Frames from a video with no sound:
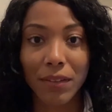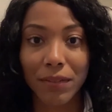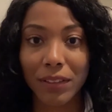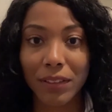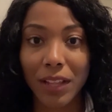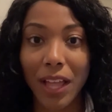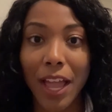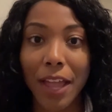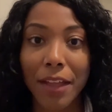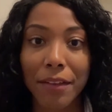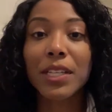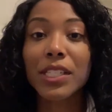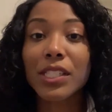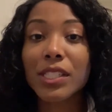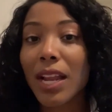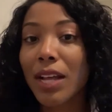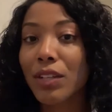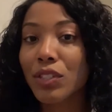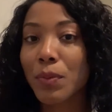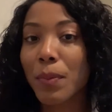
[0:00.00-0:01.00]
of Life. This
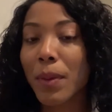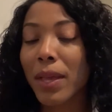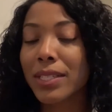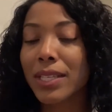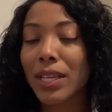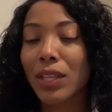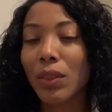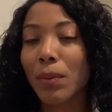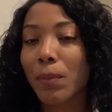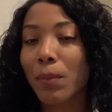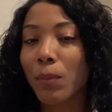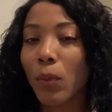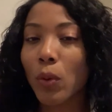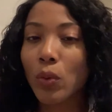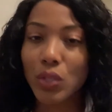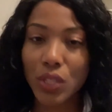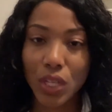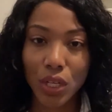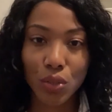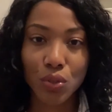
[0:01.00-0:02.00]
stood out to me as like the
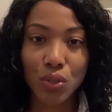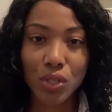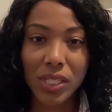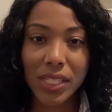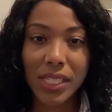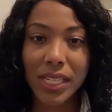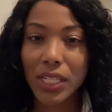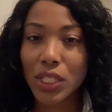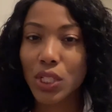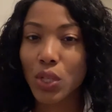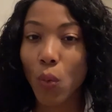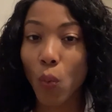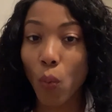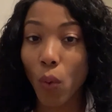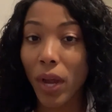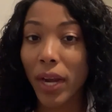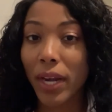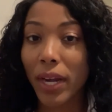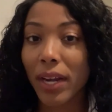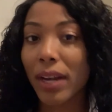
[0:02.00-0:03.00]
most interesting to
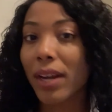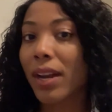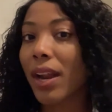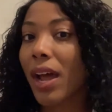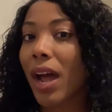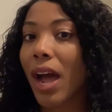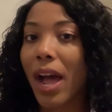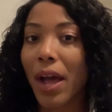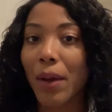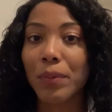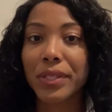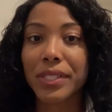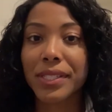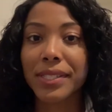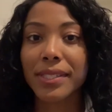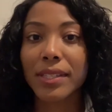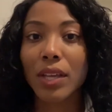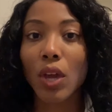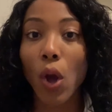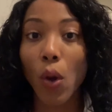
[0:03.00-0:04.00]
what I was
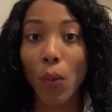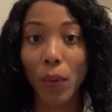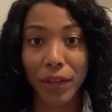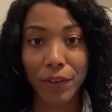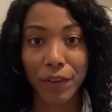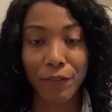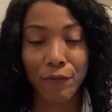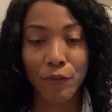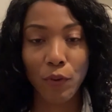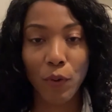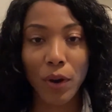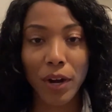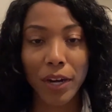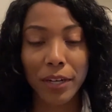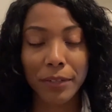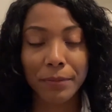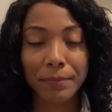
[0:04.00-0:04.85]
going for.